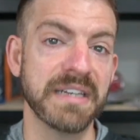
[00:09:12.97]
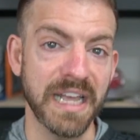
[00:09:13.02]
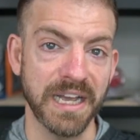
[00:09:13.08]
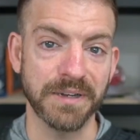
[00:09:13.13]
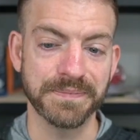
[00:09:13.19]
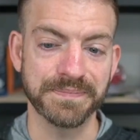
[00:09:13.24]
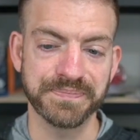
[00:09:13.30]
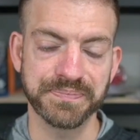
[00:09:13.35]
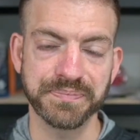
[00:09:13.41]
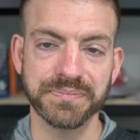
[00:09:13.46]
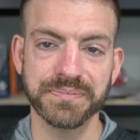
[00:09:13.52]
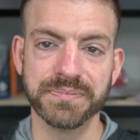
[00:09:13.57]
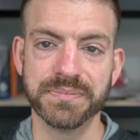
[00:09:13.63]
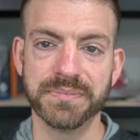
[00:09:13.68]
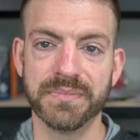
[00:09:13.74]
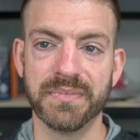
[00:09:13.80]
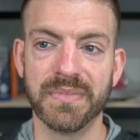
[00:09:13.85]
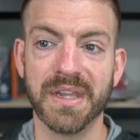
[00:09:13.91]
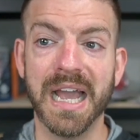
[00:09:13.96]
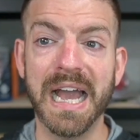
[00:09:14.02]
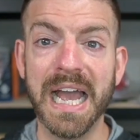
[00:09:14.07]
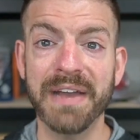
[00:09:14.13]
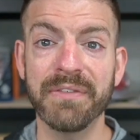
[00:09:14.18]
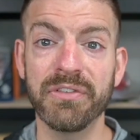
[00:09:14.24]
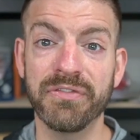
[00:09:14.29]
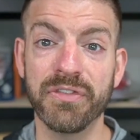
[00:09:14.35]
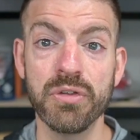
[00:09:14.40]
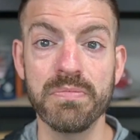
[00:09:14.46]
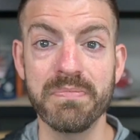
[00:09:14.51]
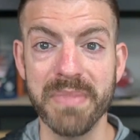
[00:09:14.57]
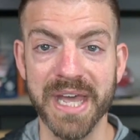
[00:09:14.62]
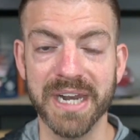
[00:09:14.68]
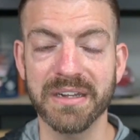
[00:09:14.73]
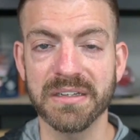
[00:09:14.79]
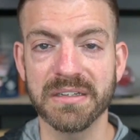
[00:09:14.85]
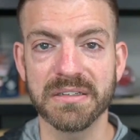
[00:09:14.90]
Now, I have a few
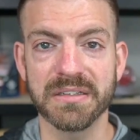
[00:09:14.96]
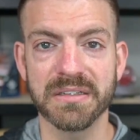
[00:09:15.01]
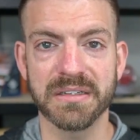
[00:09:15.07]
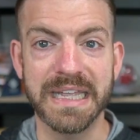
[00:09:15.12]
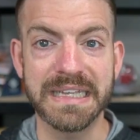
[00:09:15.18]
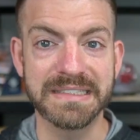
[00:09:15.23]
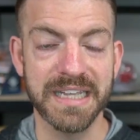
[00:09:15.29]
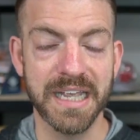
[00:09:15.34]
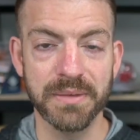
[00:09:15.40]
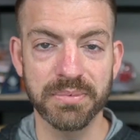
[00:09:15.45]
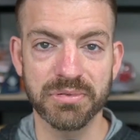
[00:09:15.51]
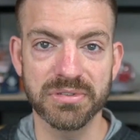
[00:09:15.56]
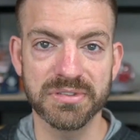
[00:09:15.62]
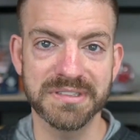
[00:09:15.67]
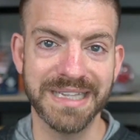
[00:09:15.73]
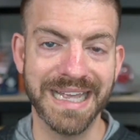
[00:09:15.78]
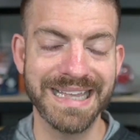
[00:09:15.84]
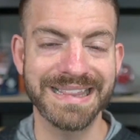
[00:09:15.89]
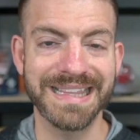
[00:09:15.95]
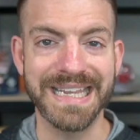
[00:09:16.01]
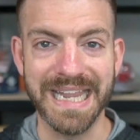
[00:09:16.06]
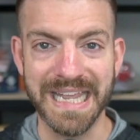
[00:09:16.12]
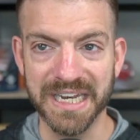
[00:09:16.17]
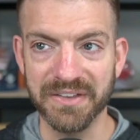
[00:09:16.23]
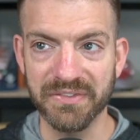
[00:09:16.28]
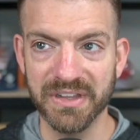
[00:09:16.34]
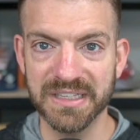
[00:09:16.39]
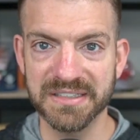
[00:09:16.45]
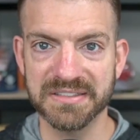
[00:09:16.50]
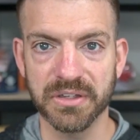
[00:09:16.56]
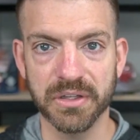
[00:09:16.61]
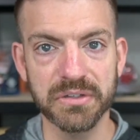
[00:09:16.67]
meta examples at the end of this.